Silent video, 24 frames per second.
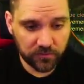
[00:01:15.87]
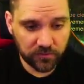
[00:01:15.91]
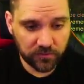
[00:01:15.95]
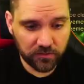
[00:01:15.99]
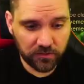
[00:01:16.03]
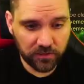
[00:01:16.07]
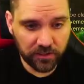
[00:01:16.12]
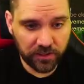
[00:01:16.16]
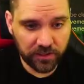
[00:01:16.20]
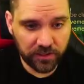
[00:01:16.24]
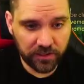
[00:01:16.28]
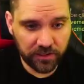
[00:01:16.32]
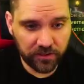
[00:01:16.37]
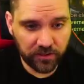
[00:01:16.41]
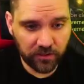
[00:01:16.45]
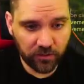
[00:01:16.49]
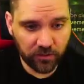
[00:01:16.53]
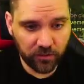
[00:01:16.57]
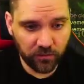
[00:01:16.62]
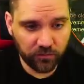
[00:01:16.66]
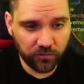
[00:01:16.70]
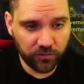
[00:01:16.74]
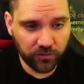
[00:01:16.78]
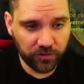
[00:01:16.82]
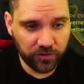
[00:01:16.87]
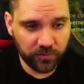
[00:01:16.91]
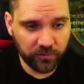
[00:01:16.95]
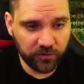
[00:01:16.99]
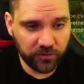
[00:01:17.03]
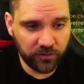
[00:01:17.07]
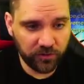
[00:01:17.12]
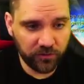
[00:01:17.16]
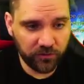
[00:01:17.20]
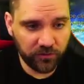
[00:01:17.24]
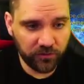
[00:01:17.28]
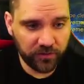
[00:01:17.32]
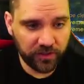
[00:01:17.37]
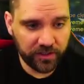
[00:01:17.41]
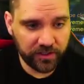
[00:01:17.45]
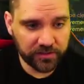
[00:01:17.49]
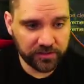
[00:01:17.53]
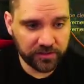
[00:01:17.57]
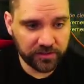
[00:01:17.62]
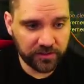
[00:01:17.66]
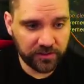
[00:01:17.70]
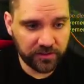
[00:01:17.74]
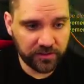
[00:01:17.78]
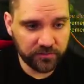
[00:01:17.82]
and hopefully blow
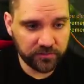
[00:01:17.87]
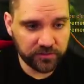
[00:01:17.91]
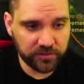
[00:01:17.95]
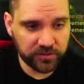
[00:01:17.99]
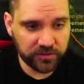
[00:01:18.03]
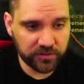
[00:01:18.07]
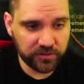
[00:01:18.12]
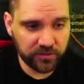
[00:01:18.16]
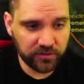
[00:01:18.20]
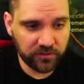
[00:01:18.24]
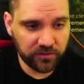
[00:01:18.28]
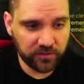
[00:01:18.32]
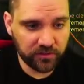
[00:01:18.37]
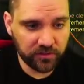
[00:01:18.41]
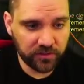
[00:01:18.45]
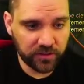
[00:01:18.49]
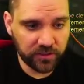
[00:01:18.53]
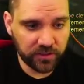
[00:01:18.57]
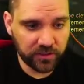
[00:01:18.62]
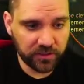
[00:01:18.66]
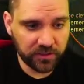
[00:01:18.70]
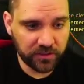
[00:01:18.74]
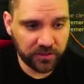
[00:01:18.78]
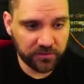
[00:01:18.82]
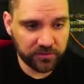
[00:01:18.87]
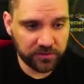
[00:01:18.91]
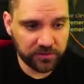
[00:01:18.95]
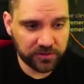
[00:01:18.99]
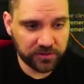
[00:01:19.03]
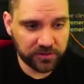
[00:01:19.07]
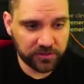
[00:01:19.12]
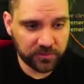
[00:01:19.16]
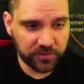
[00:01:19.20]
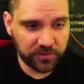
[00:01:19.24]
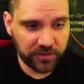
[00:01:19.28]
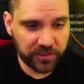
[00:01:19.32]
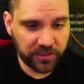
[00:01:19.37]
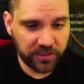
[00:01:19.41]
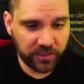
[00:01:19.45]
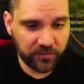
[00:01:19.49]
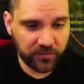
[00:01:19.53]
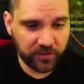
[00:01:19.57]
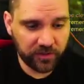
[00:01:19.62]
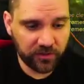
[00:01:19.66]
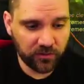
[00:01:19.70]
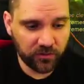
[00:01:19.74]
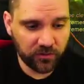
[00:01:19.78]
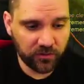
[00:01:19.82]
things up. So again, I'm just
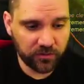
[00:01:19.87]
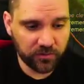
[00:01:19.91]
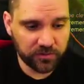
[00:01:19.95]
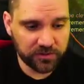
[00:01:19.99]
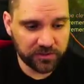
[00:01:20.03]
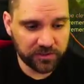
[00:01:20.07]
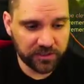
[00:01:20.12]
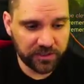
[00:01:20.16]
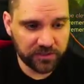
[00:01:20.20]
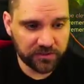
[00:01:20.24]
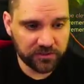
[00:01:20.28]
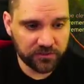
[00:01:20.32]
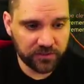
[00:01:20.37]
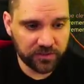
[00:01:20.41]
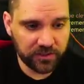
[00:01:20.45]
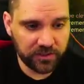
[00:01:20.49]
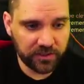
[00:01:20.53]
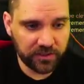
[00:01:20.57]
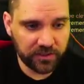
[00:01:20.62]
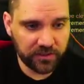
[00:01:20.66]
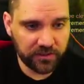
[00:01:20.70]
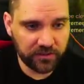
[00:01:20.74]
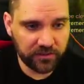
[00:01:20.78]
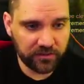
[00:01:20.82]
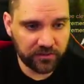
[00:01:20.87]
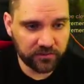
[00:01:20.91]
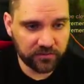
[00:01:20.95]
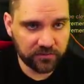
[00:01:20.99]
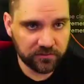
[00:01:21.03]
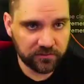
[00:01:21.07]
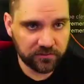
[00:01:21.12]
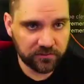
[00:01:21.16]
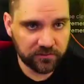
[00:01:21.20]
spamming Corpse Lance right now,